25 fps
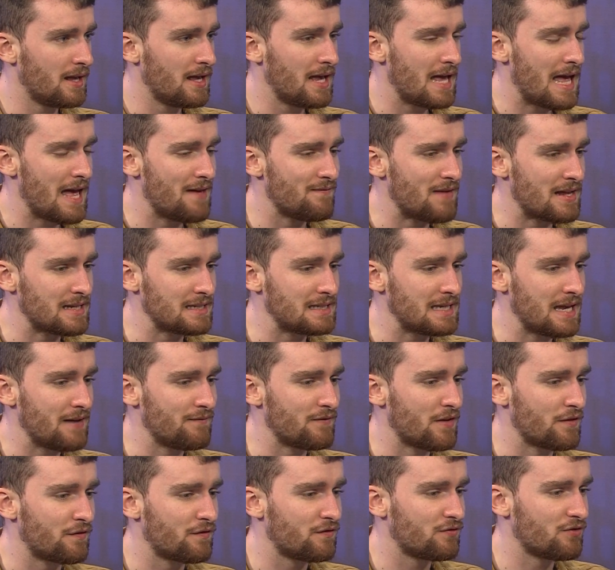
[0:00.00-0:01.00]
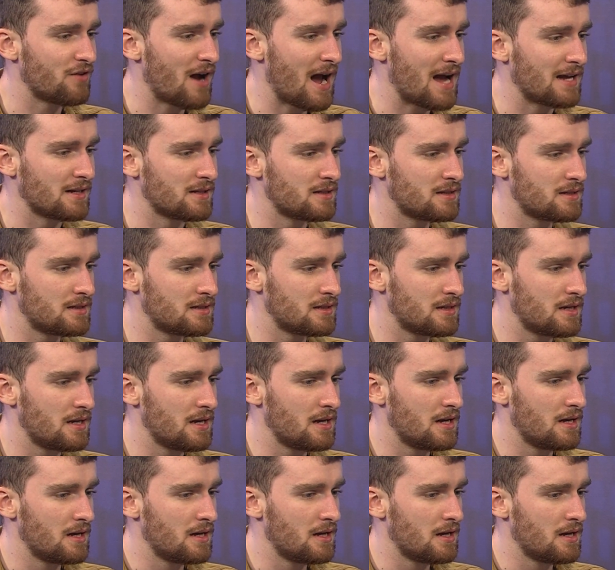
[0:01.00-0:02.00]
and then seeing the threat
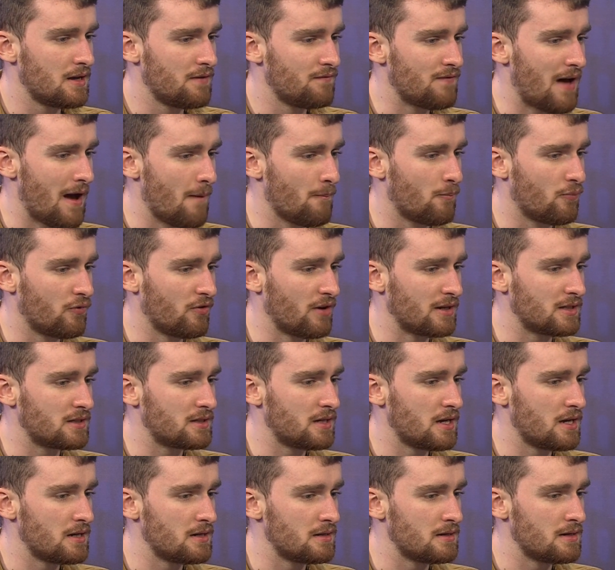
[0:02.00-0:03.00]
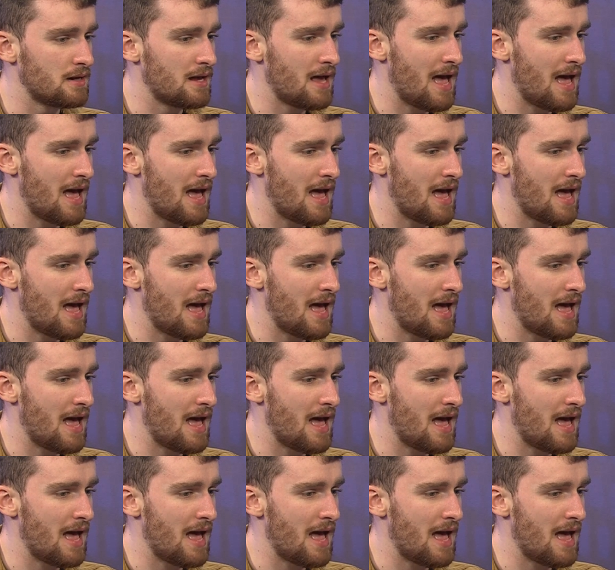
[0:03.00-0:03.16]
that Britain